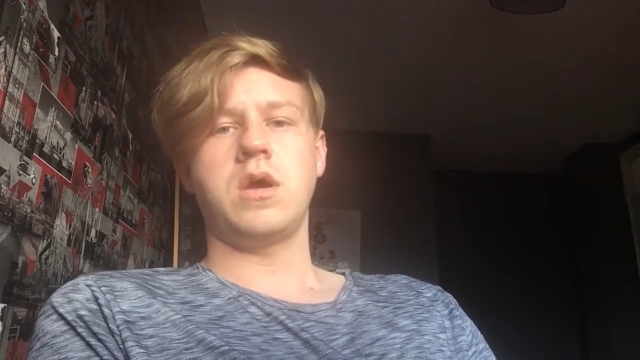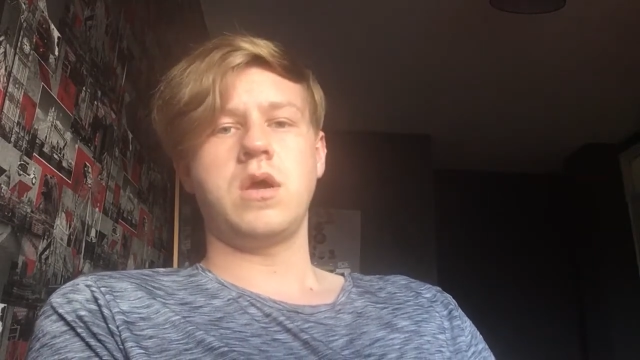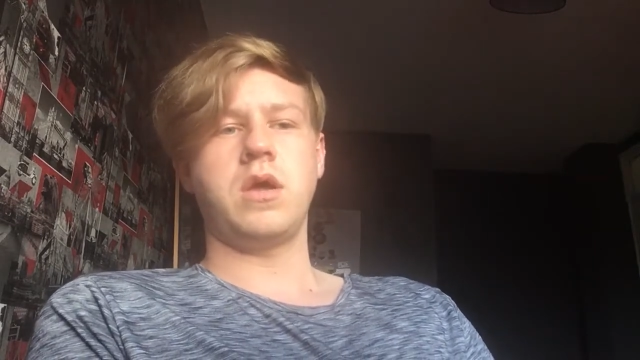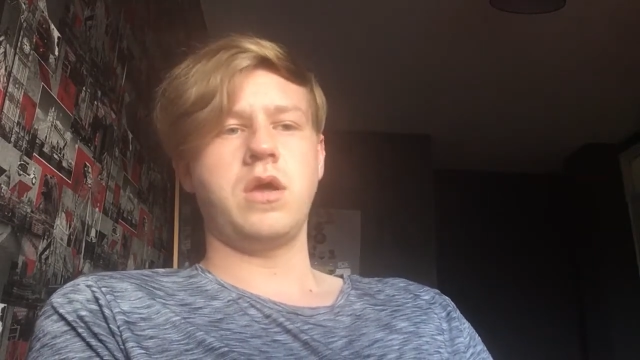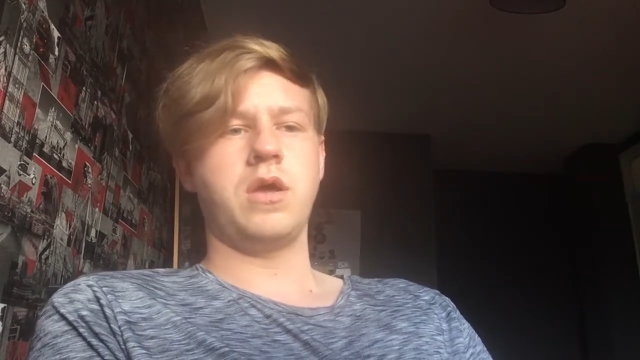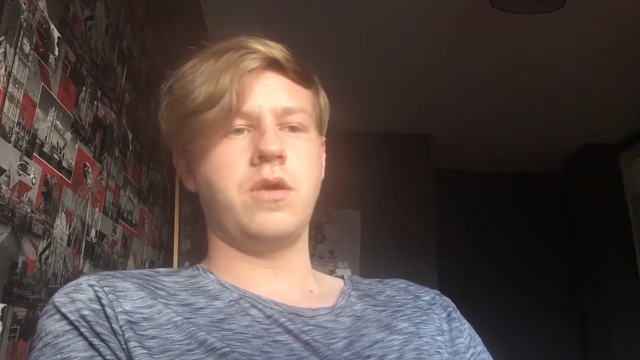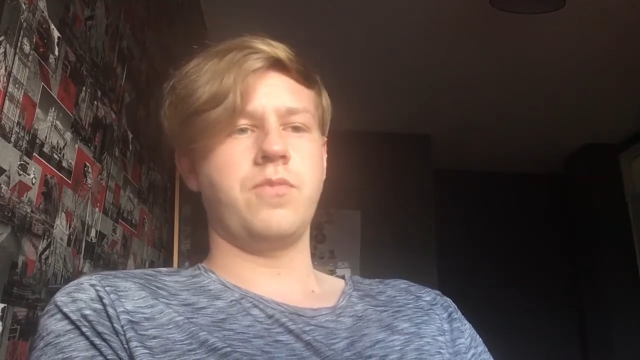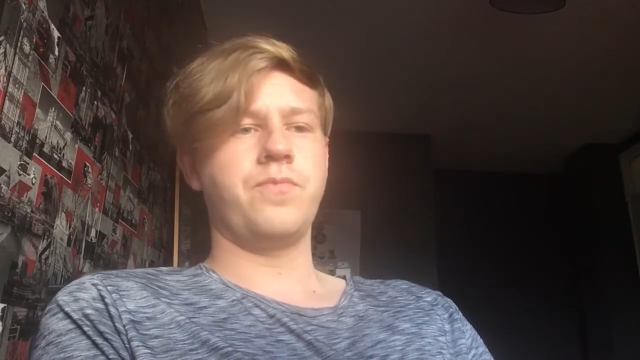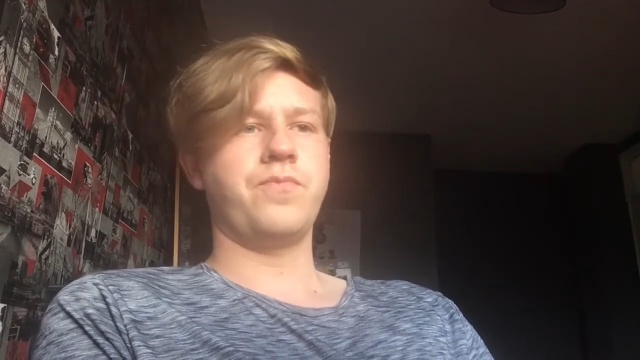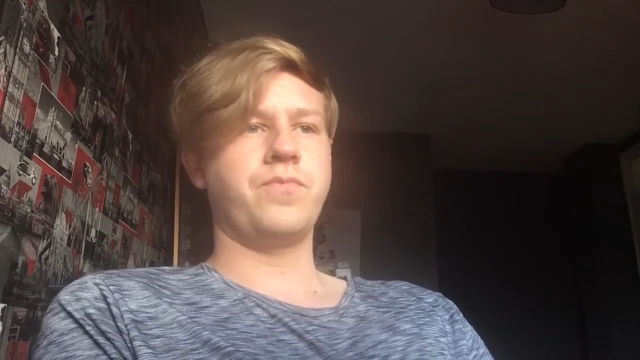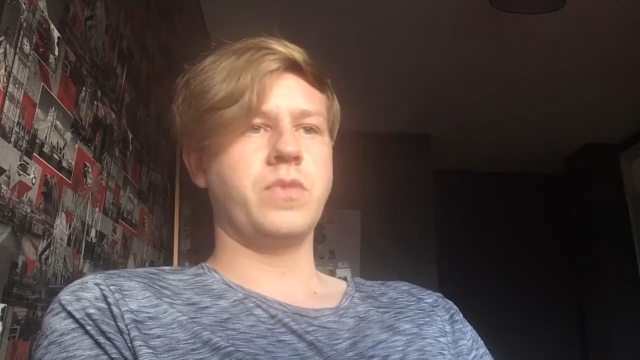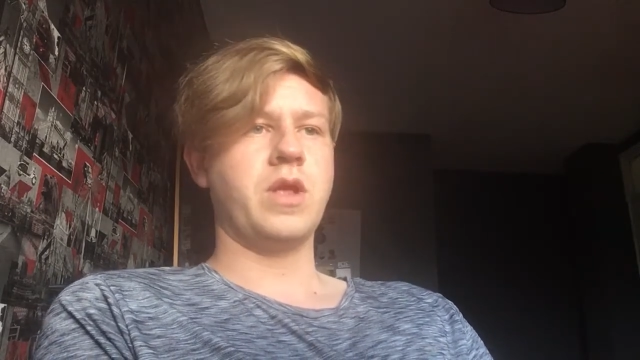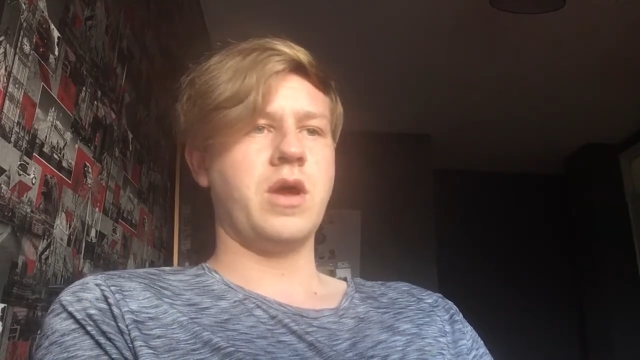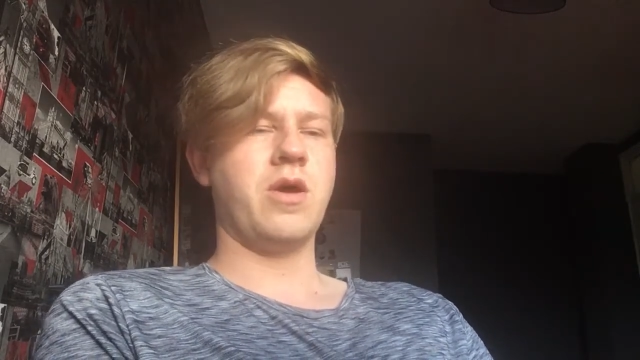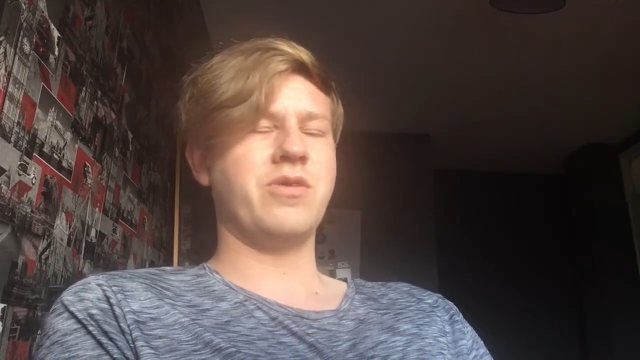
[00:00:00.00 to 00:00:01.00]

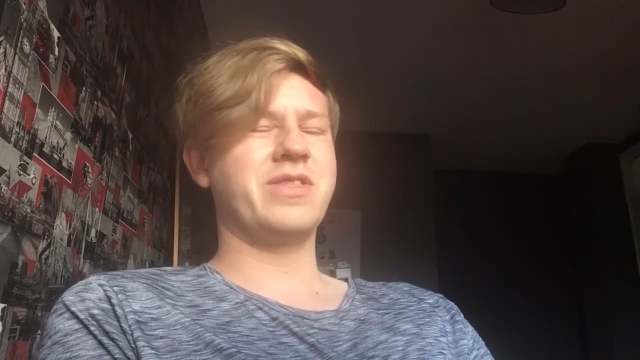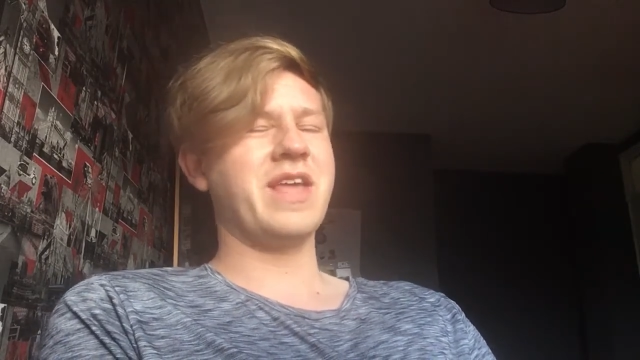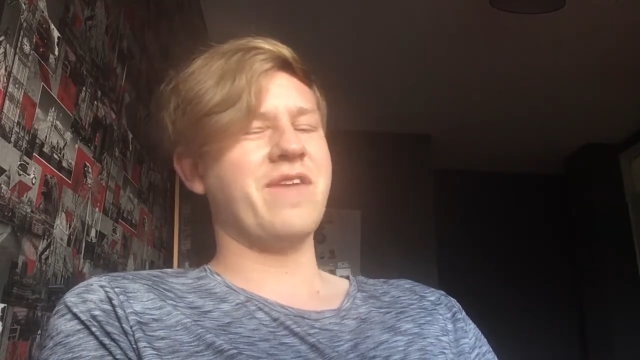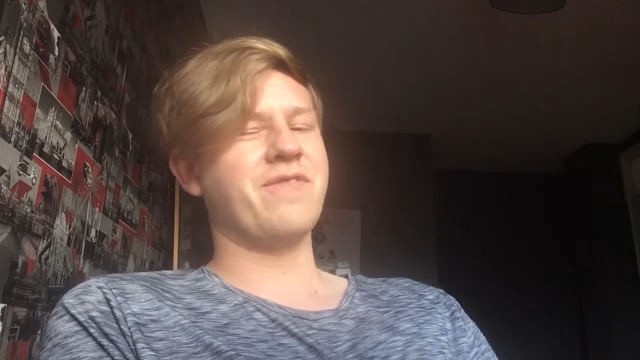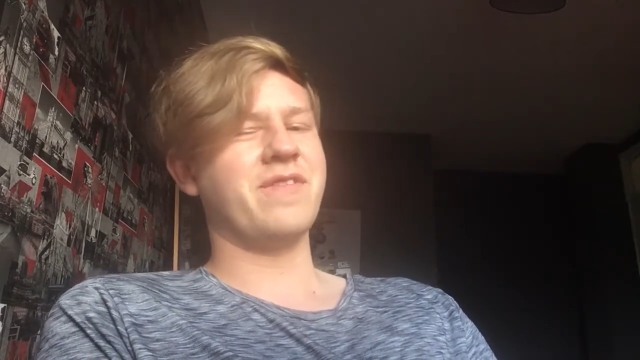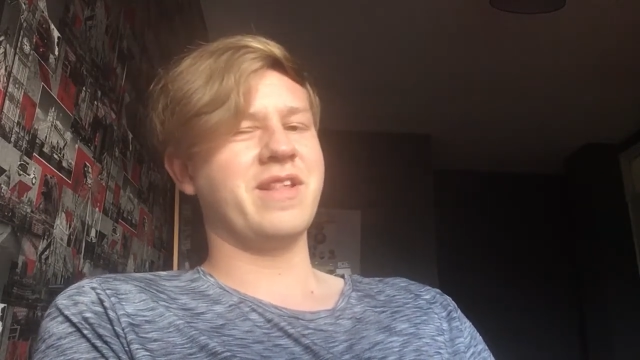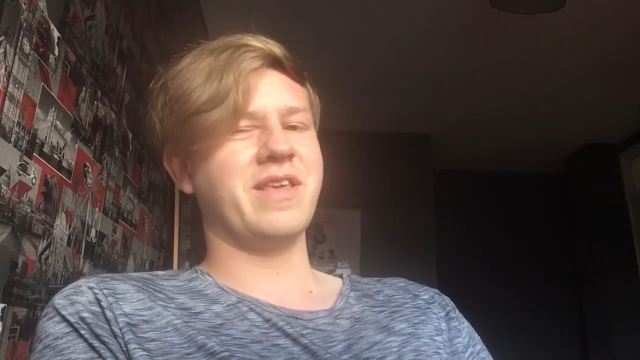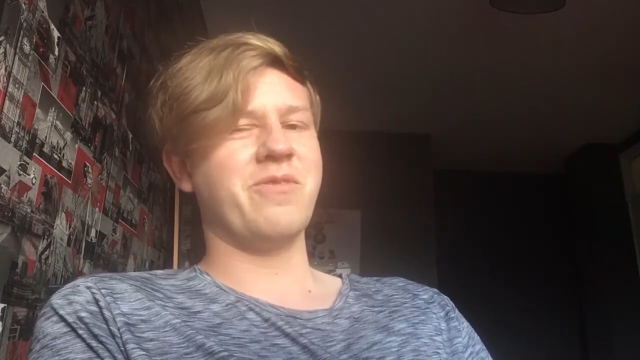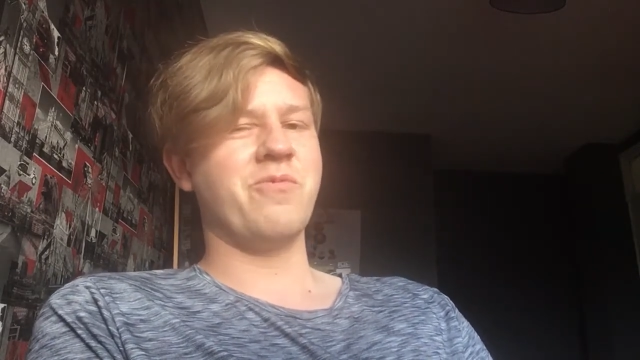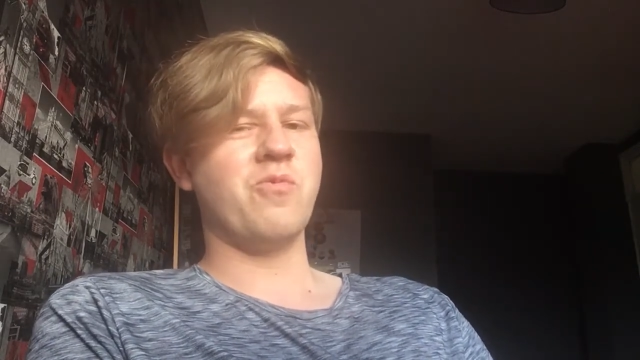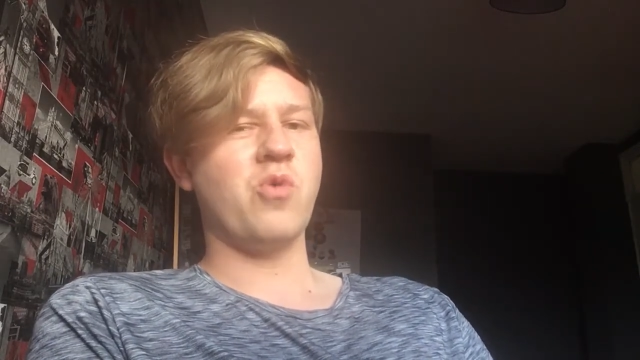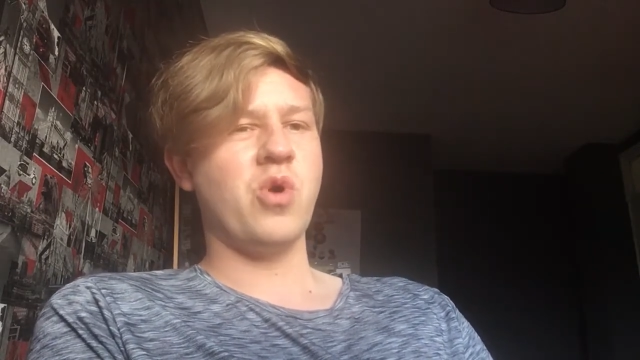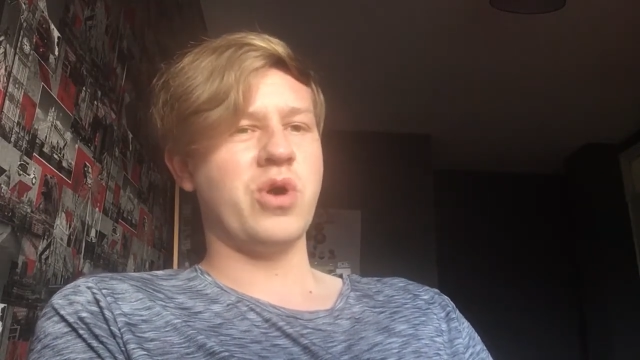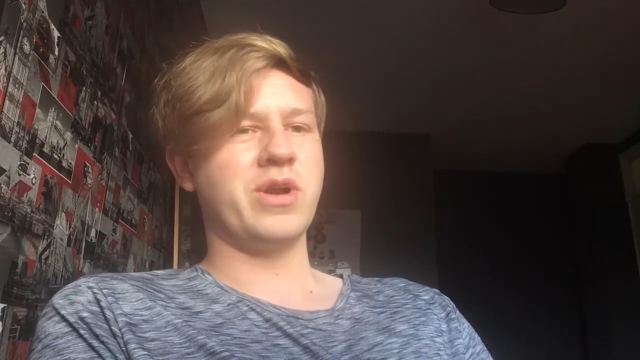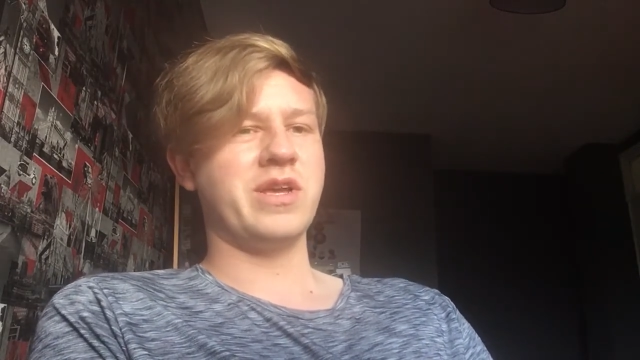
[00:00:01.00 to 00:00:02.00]
I definitely
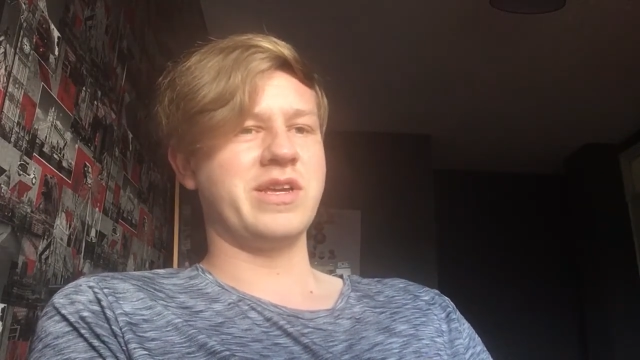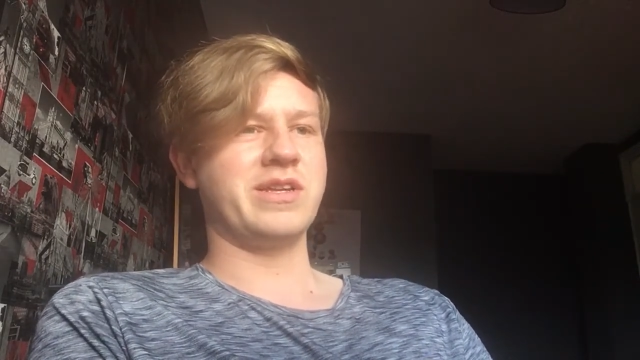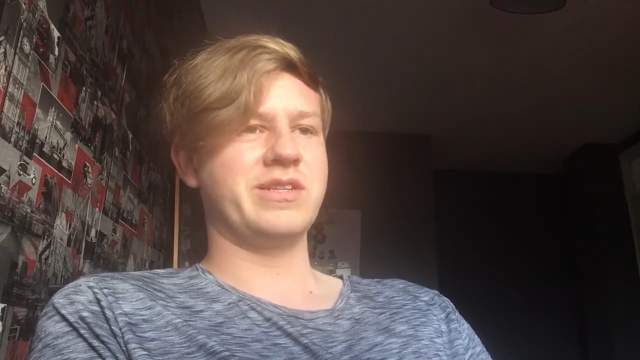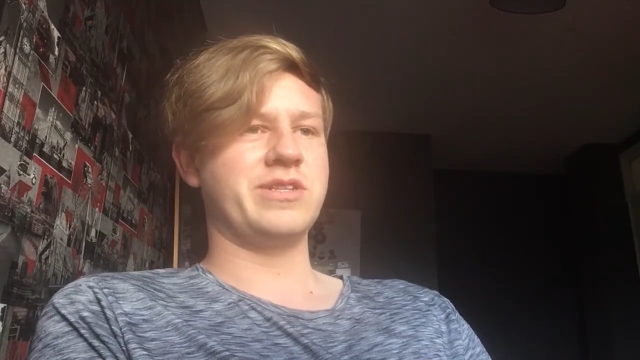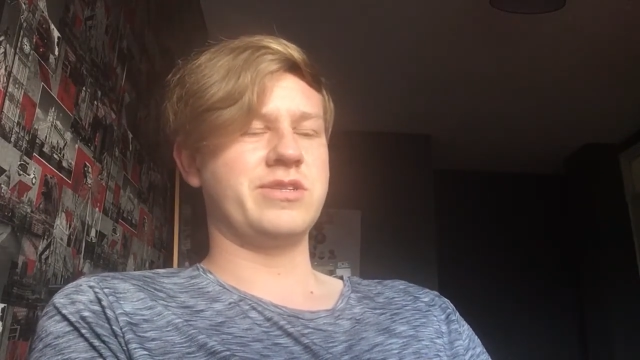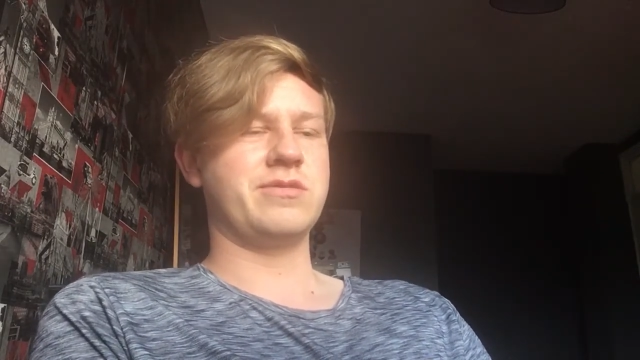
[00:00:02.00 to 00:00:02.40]
want to